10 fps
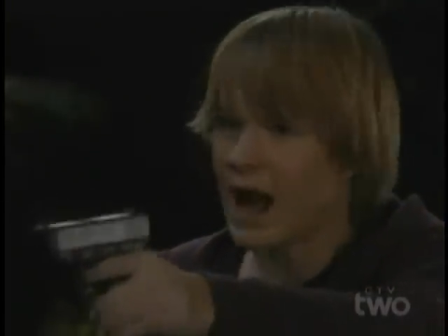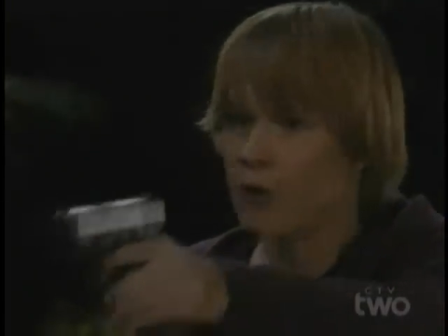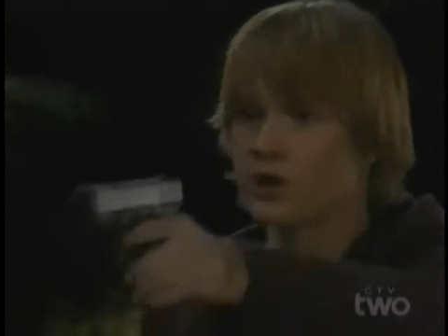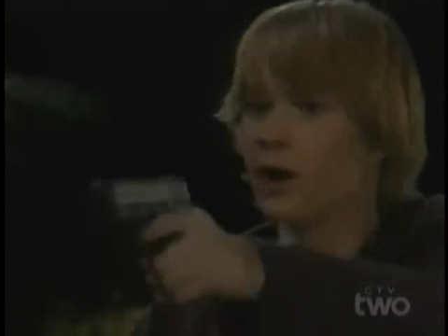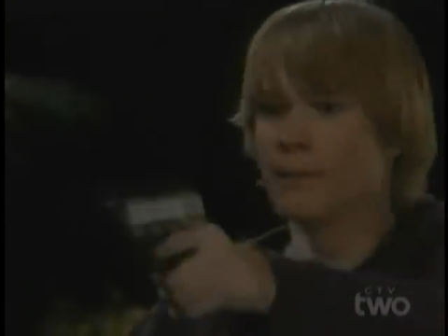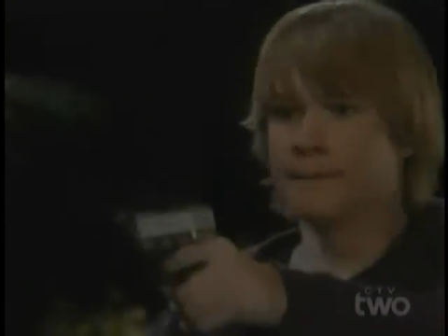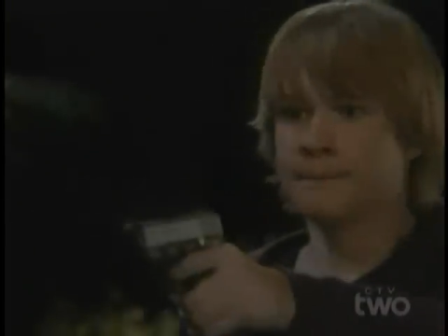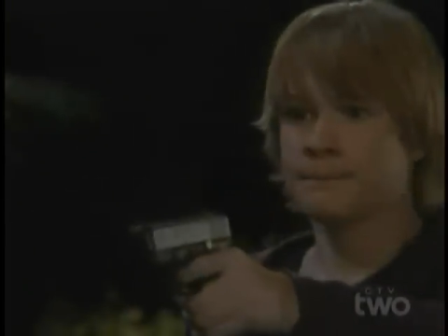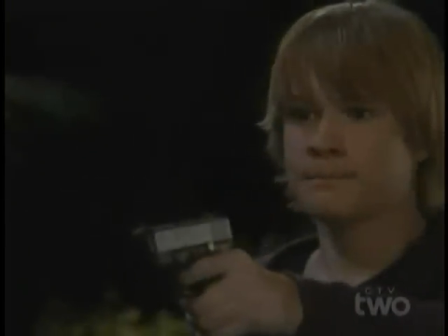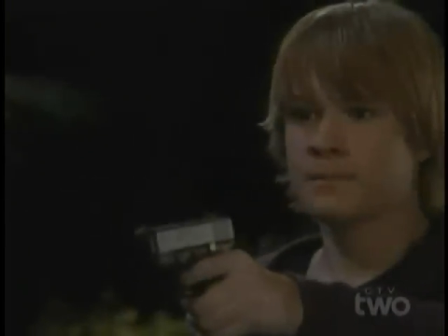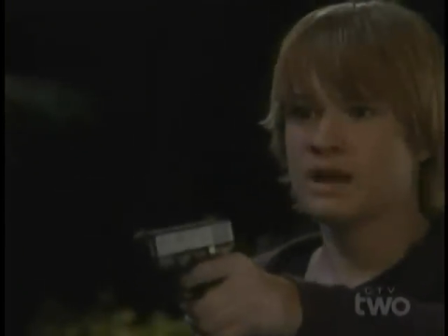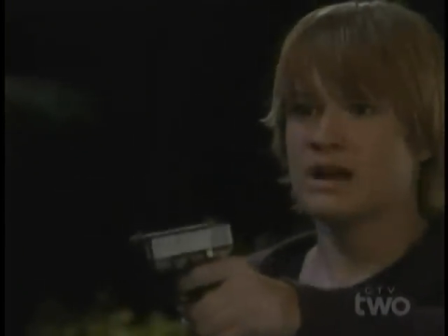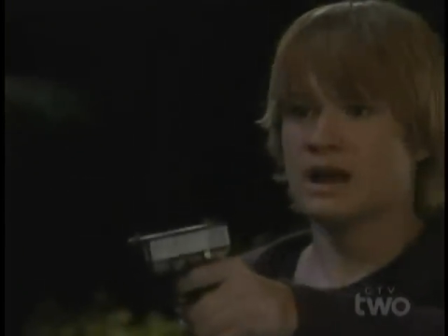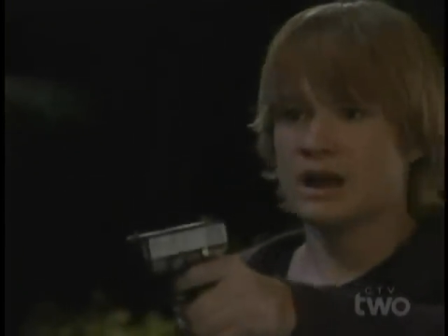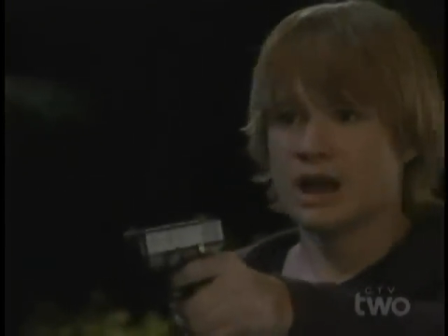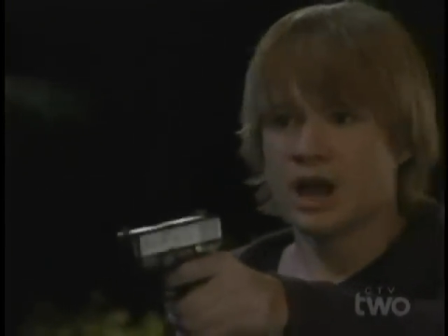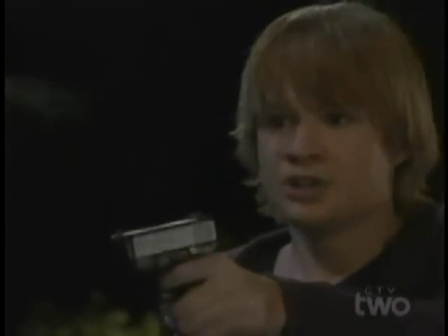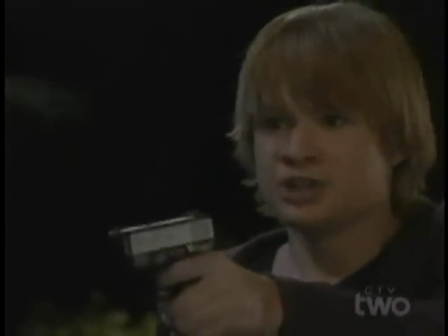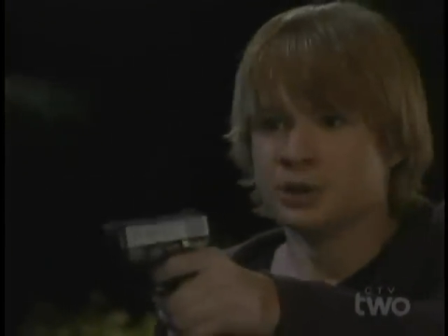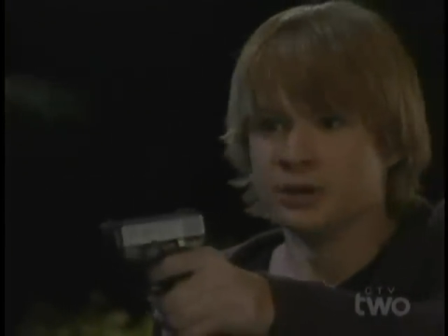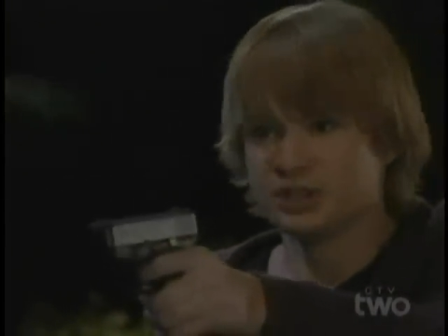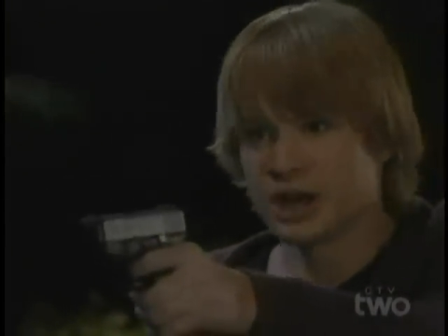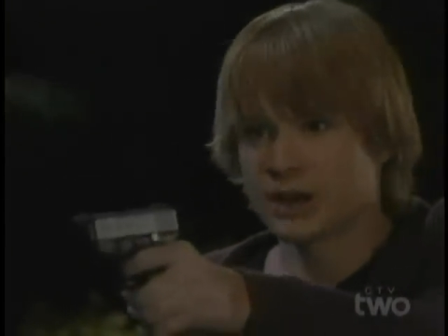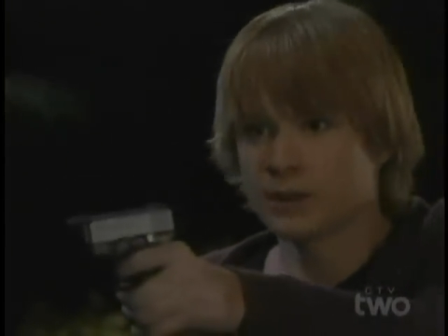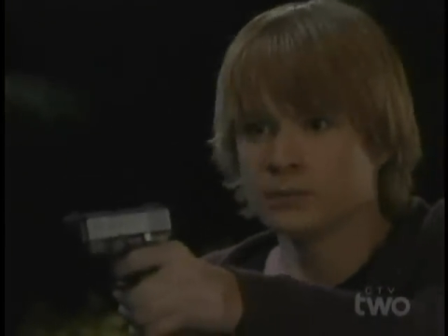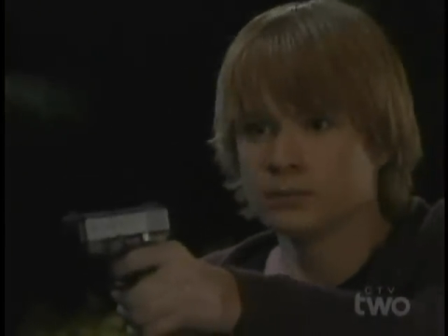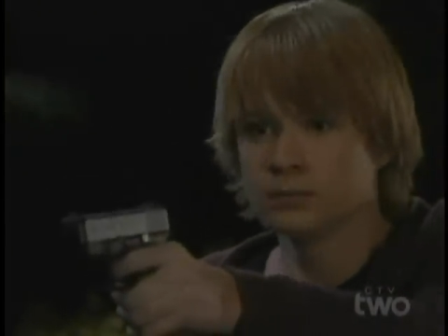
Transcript: How come? How'd you do it, Jack?